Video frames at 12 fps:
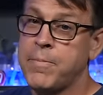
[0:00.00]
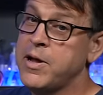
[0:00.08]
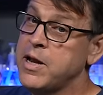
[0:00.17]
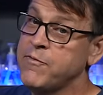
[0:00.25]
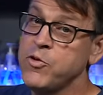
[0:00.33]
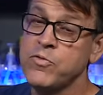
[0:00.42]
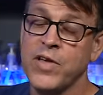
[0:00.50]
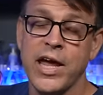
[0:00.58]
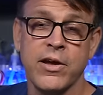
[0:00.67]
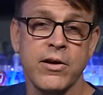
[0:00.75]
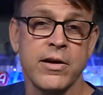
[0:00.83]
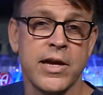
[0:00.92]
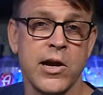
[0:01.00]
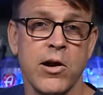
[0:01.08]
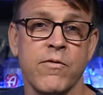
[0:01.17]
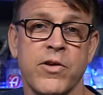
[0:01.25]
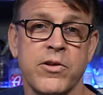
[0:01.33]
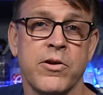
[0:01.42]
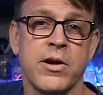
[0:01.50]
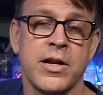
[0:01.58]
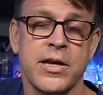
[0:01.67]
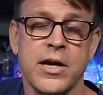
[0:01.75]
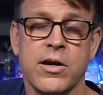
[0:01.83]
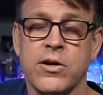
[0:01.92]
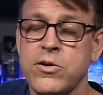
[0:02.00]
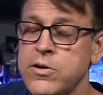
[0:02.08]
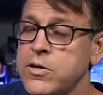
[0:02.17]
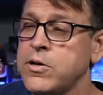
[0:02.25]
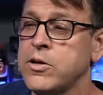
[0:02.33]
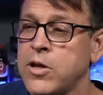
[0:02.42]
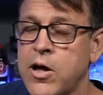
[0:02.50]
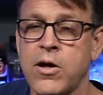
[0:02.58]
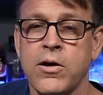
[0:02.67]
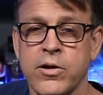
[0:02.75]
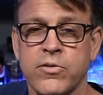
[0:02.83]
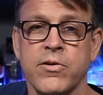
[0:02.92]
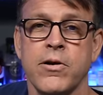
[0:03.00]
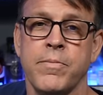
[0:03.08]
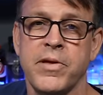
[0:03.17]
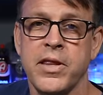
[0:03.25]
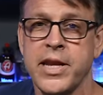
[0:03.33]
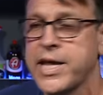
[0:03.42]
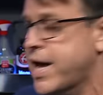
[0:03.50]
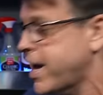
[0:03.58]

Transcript: but if you take good care of it, you're gonna get good long durability